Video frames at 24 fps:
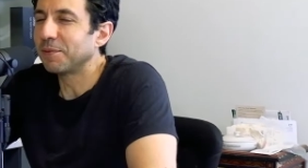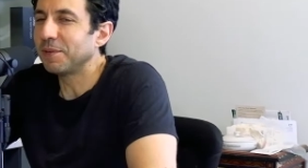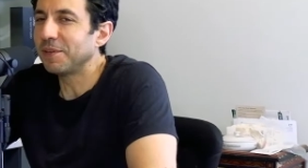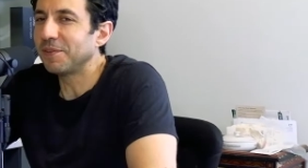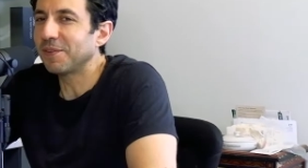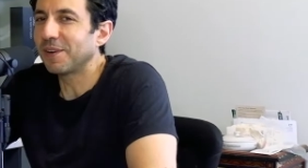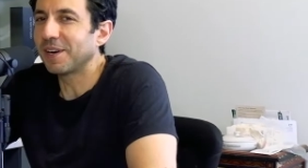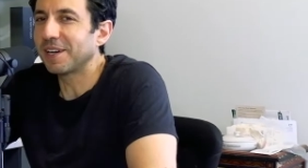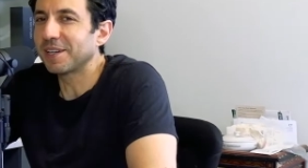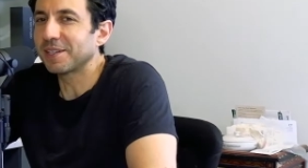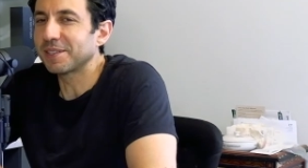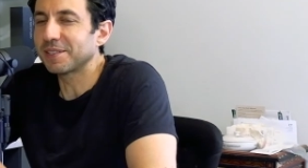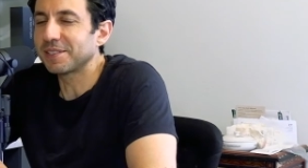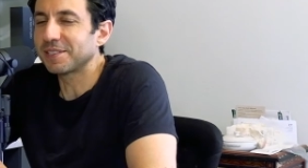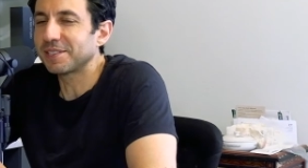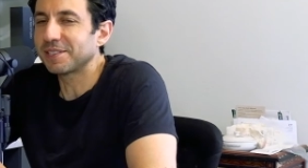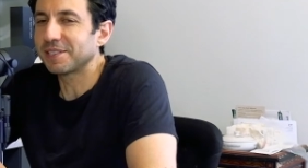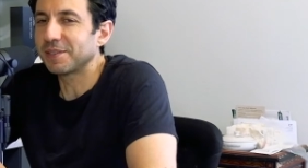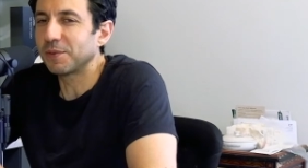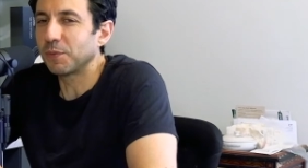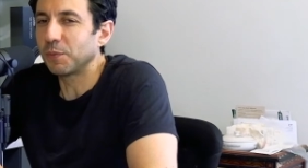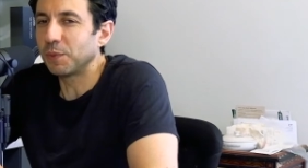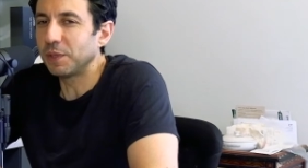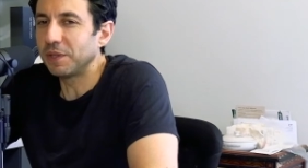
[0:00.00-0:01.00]

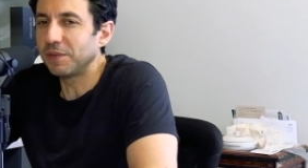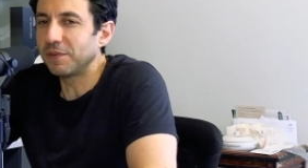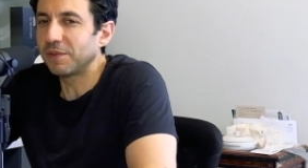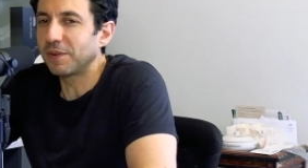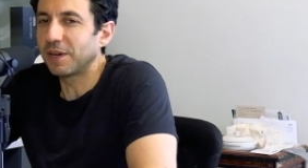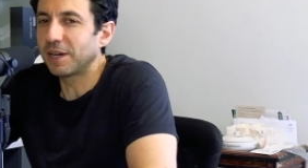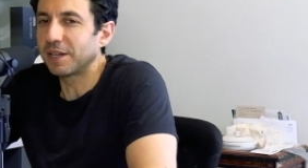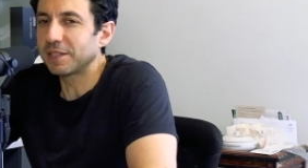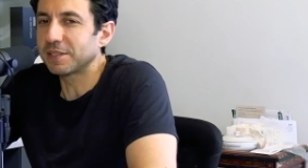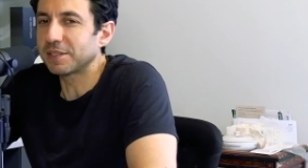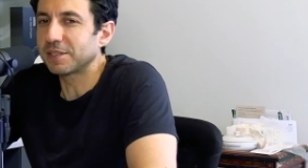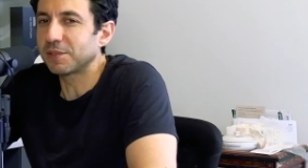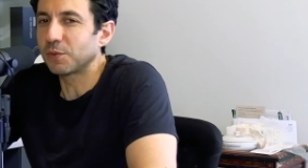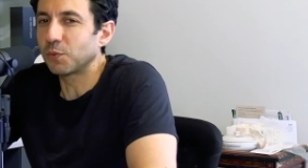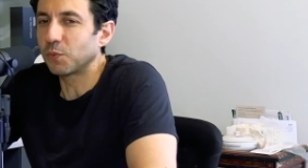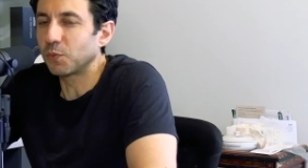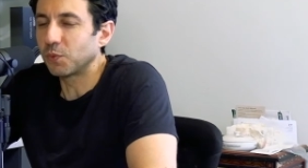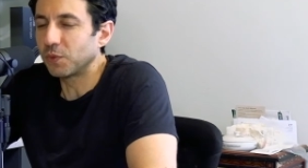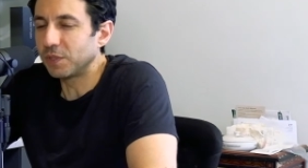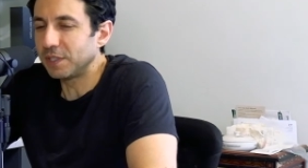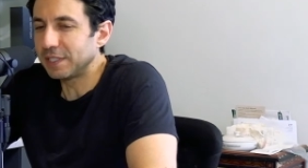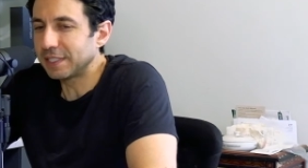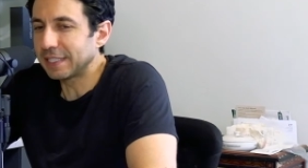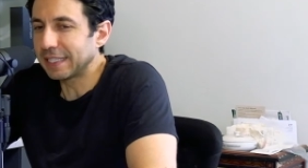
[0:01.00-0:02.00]
rewatched
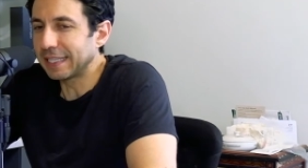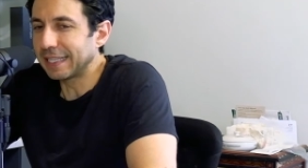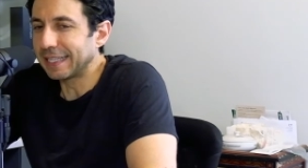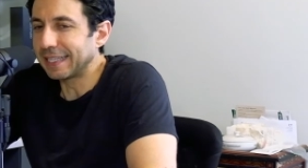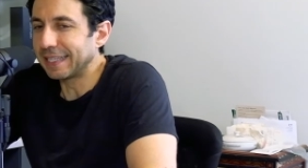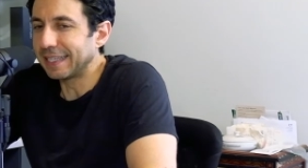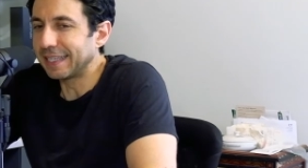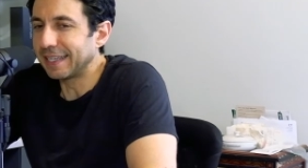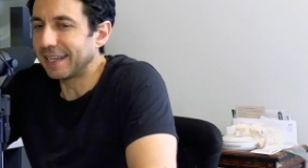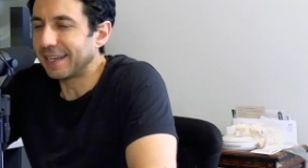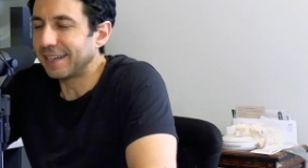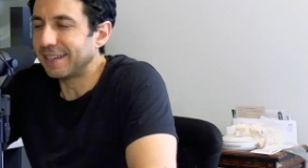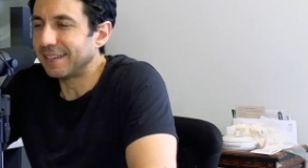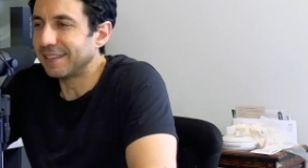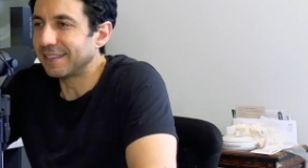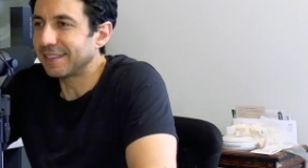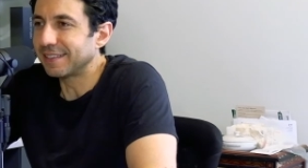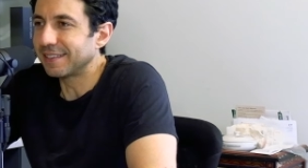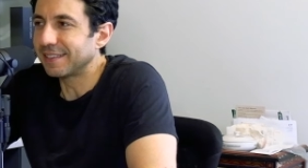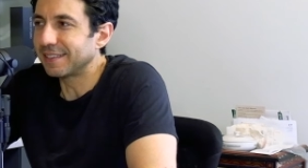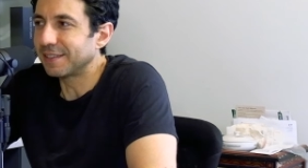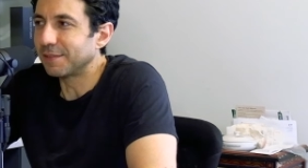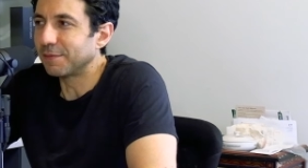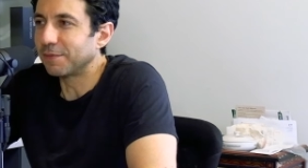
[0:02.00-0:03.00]
recently, and
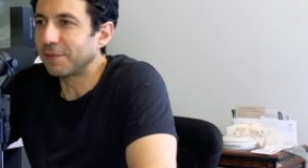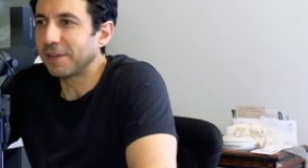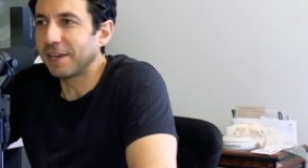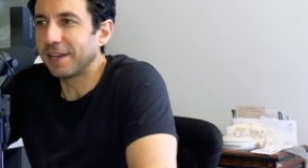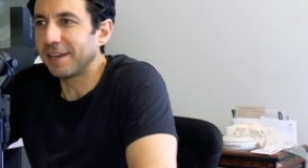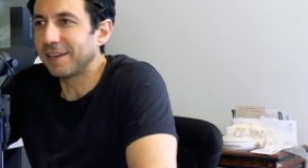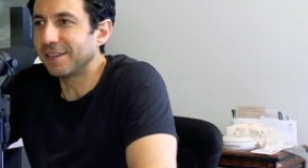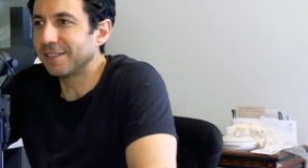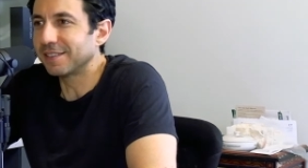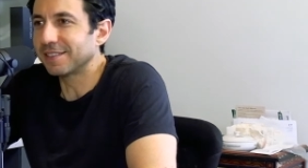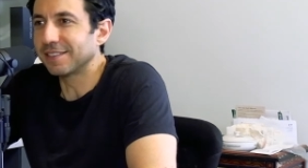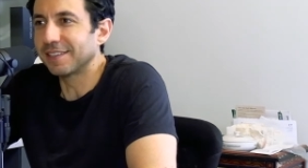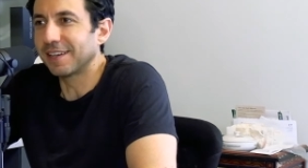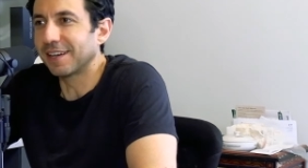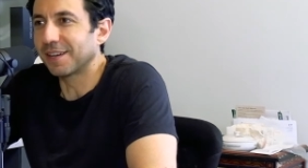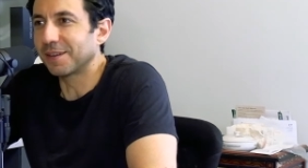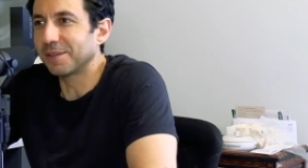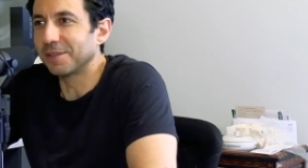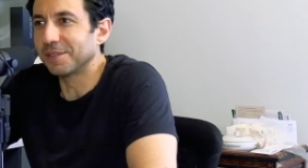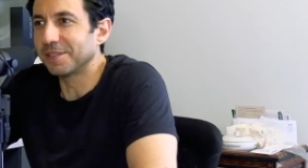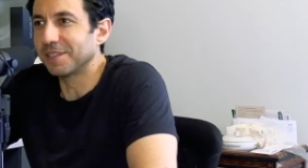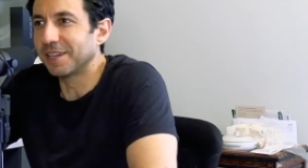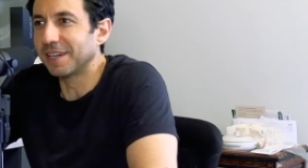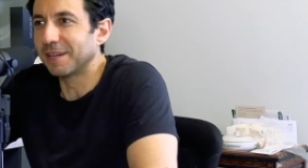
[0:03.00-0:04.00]
the hair does not
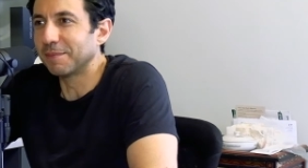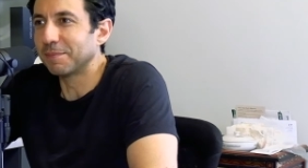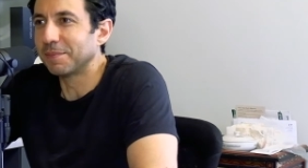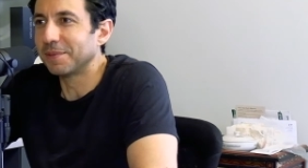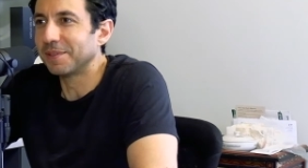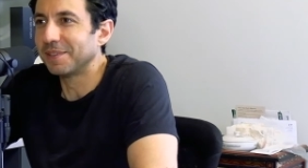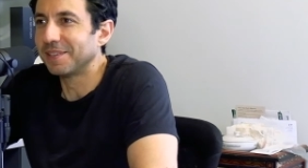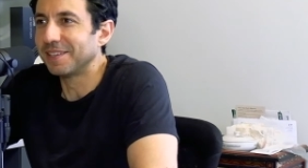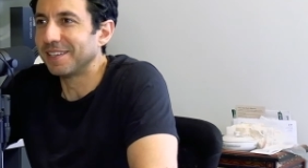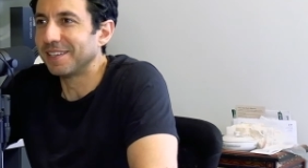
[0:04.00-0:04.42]
hold up.